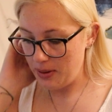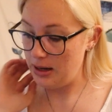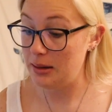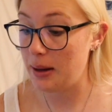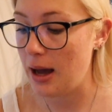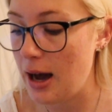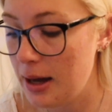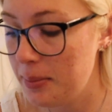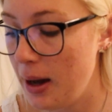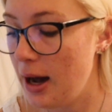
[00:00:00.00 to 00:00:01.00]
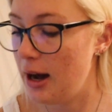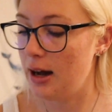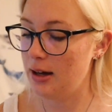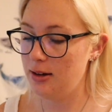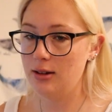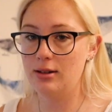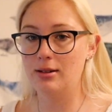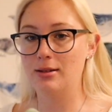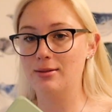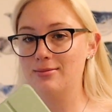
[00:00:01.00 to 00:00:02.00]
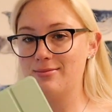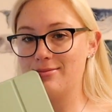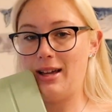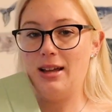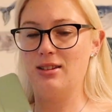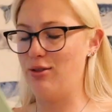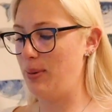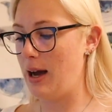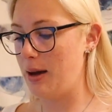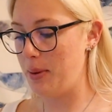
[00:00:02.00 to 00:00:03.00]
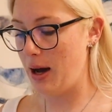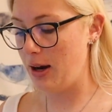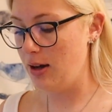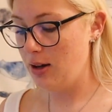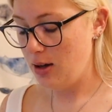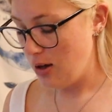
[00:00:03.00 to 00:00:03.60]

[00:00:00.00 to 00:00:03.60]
I need my iPad. I love my iPad.